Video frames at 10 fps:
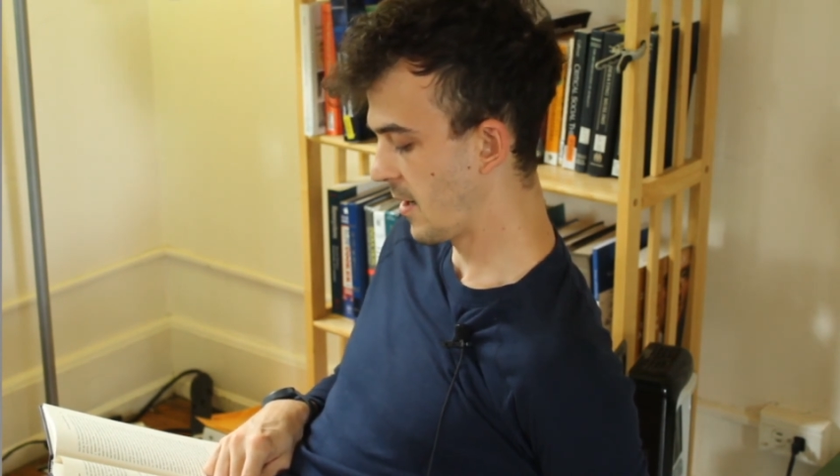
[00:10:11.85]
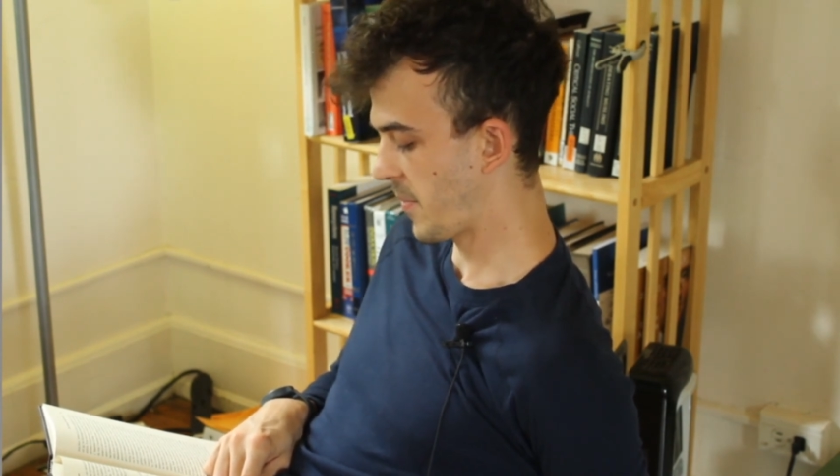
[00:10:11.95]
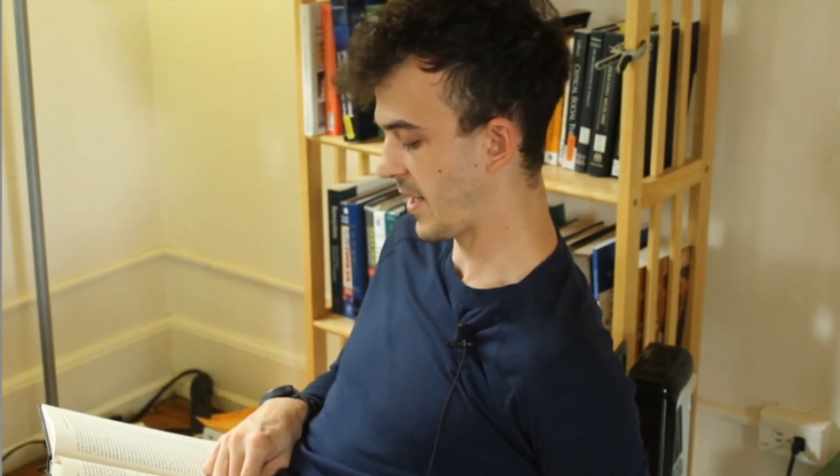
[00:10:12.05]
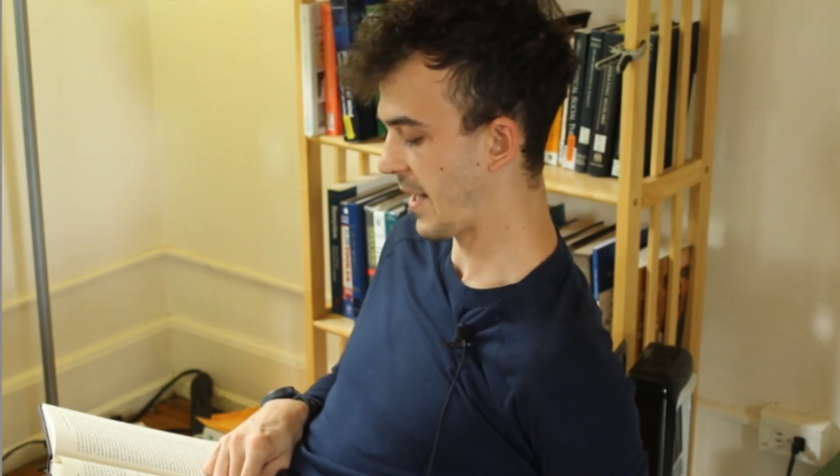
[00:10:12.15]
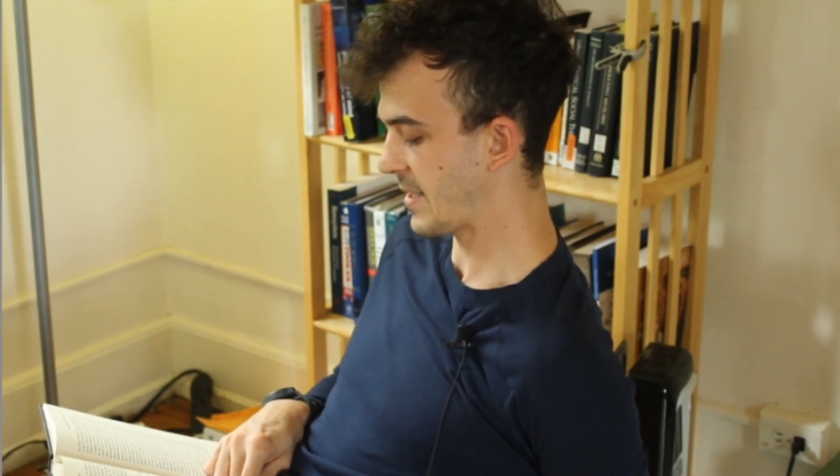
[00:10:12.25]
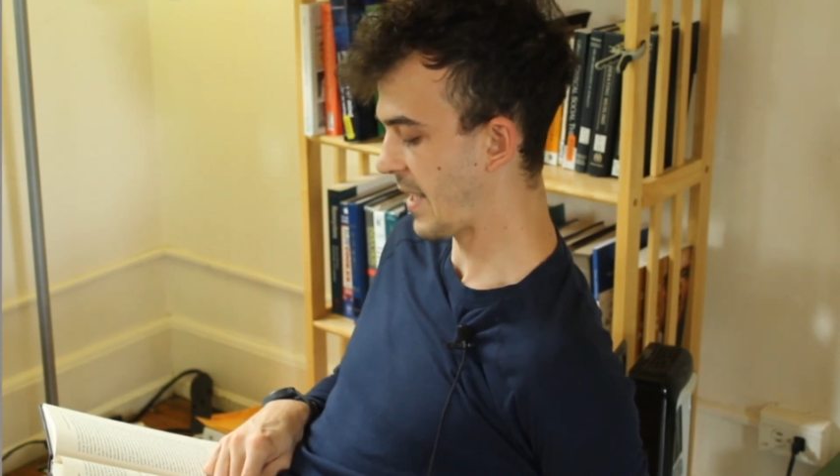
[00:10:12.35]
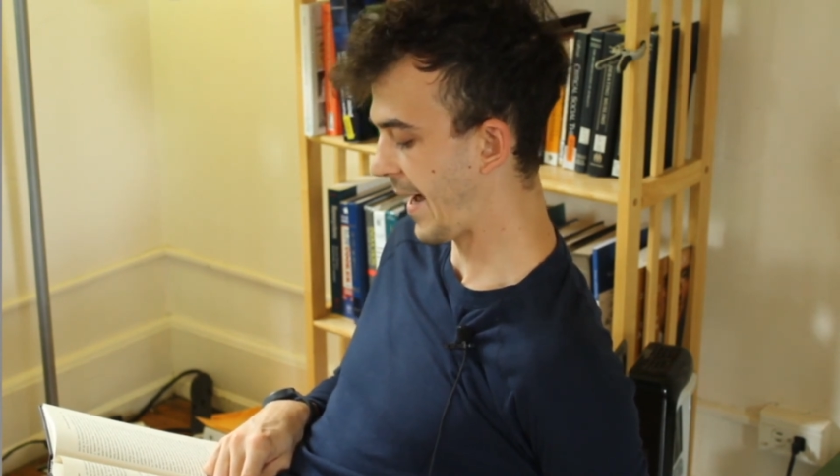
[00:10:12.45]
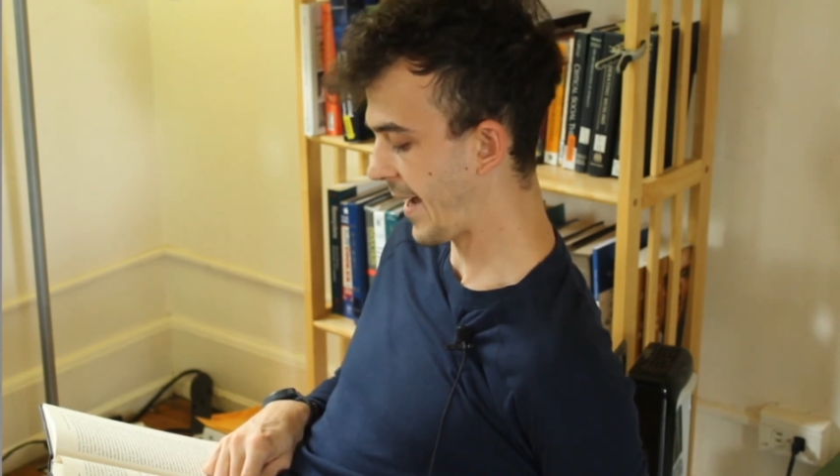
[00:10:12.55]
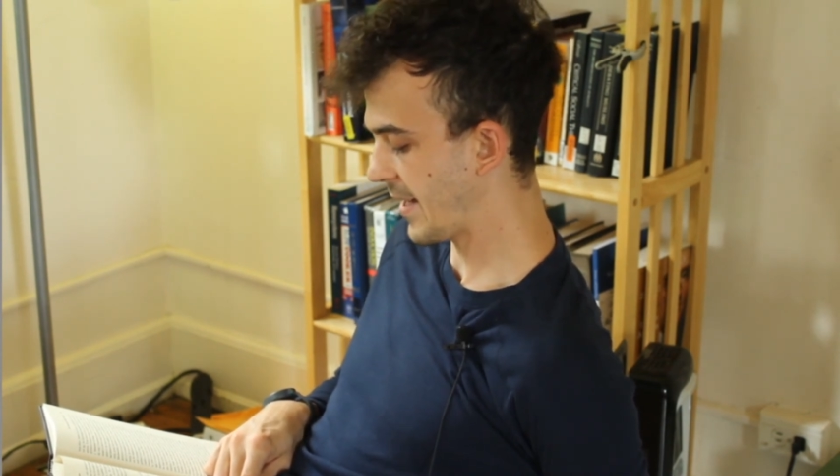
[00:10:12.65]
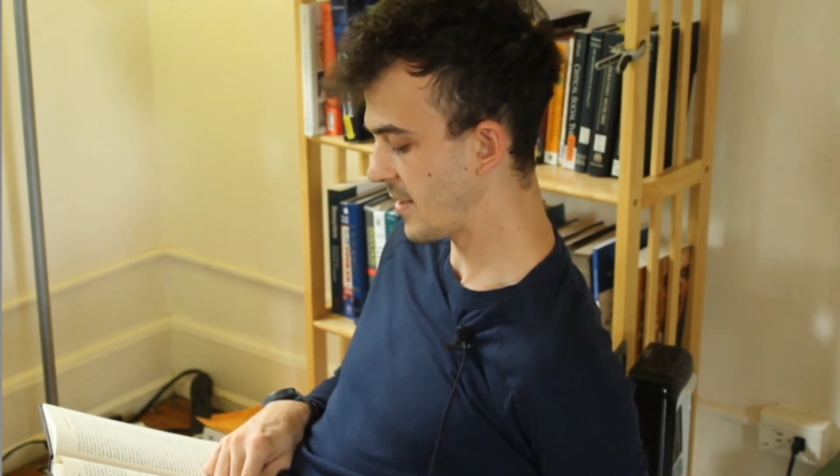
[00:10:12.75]
but it has
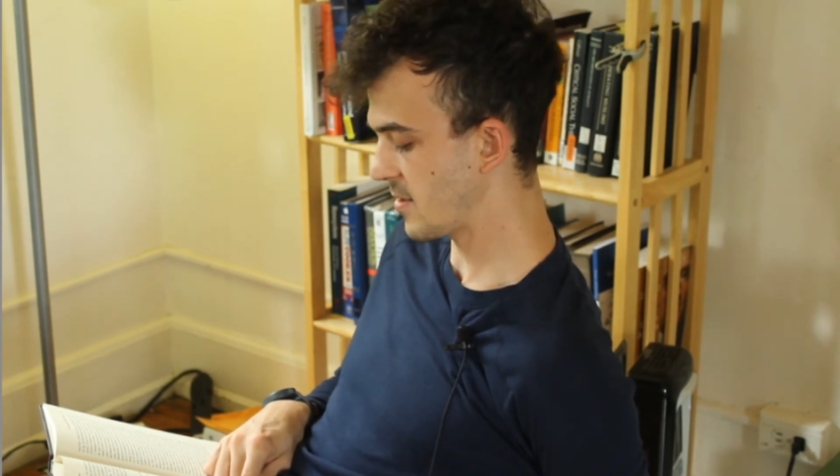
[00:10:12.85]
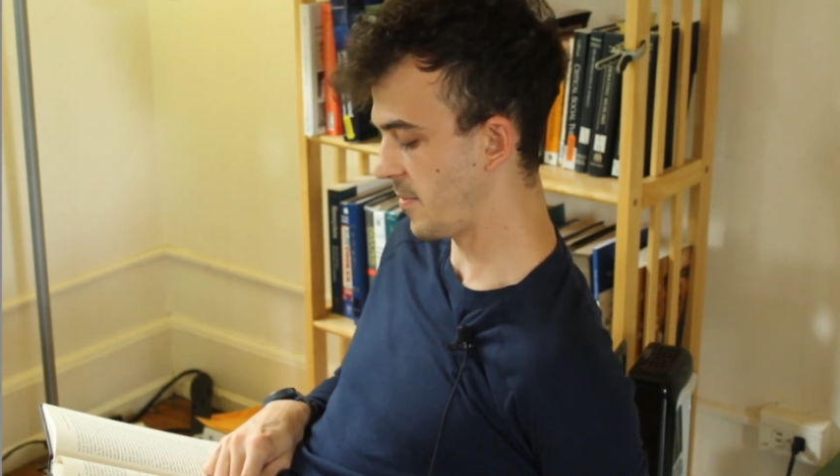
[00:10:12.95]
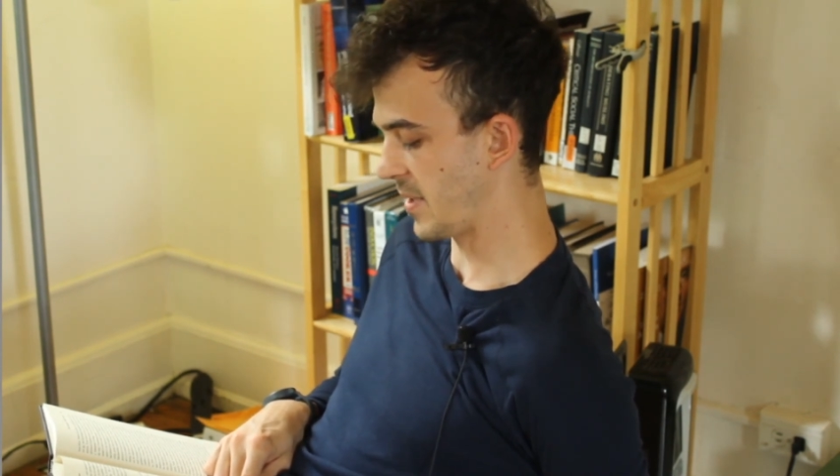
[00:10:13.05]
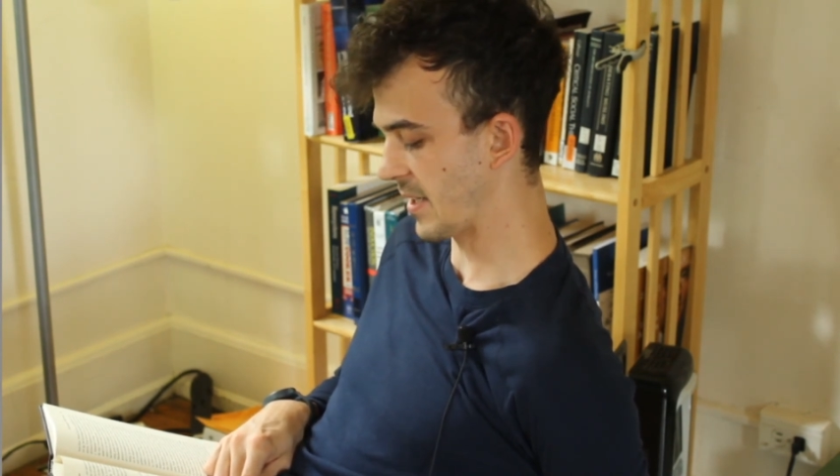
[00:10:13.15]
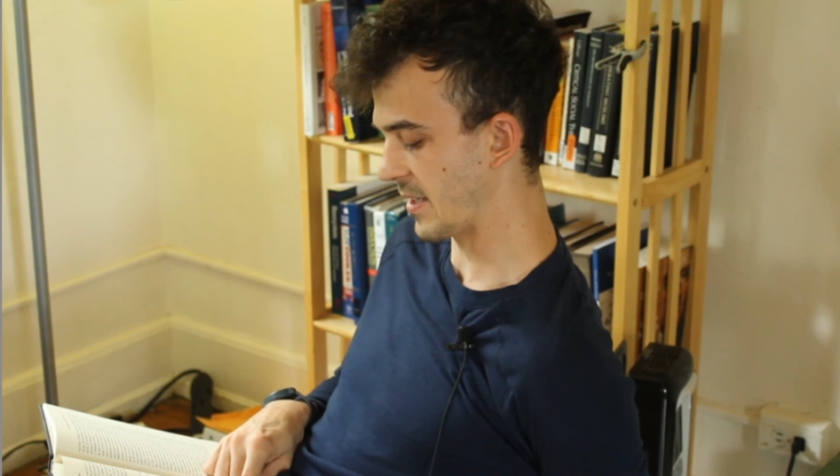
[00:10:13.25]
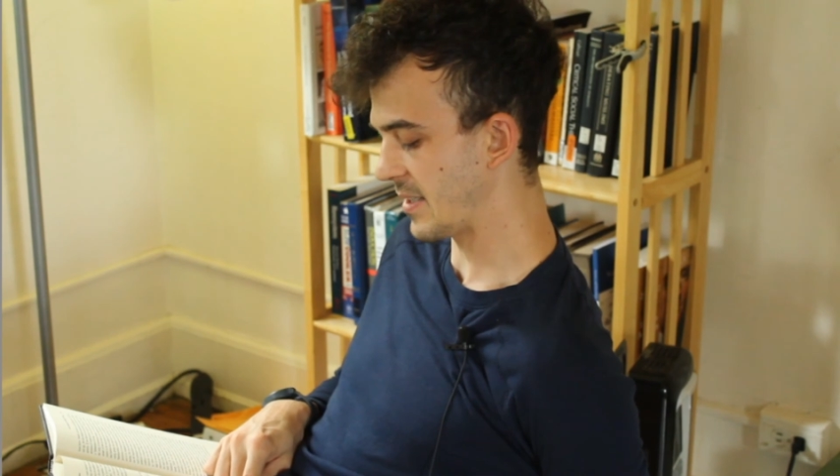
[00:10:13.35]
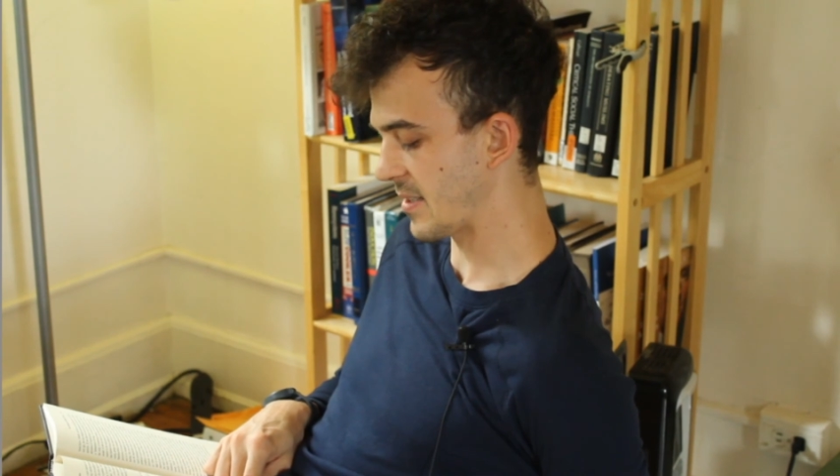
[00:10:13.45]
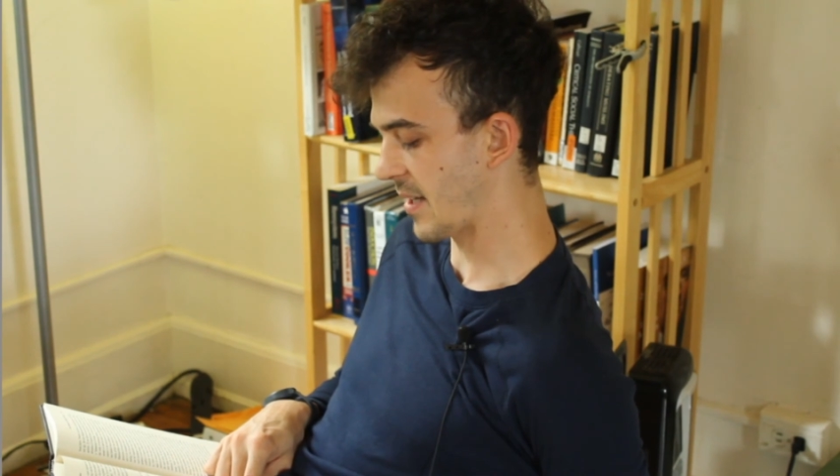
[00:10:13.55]
had to be at least